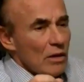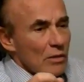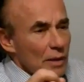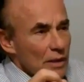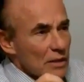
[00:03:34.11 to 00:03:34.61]

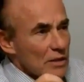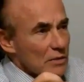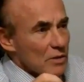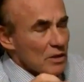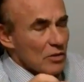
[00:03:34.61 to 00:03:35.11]
and
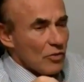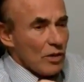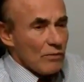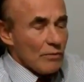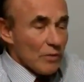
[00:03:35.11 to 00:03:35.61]
magnesium
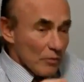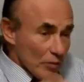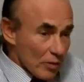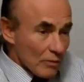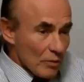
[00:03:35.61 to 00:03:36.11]
citrate
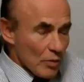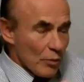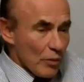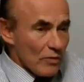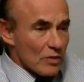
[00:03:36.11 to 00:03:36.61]
for the
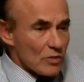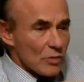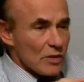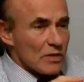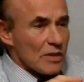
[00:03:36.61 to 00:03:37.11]

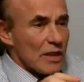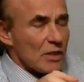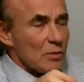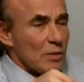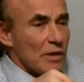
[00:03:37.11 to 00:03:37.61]
previous reasons I
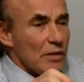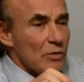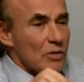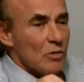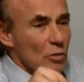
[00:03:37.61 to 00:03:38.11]

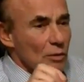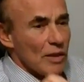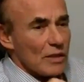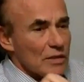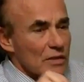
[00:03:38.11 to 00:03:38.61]
explained, which
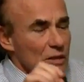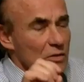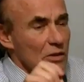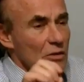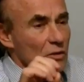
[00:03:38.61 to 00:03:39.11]
normalizes
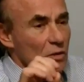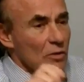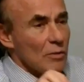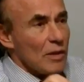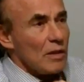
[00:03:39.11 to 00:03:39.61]
extracellular
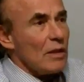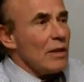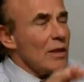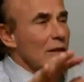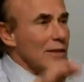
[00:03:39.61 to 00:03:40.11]
glutamate,
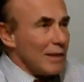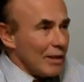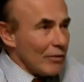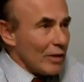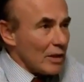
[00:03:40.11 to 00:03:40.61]

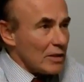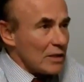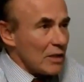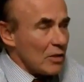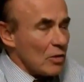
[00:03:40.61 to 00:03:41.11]

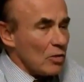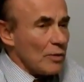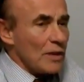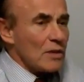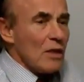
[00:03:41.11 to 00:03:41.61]
downregulates
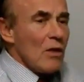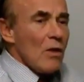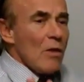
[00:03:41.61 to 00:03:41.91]
catecholamines.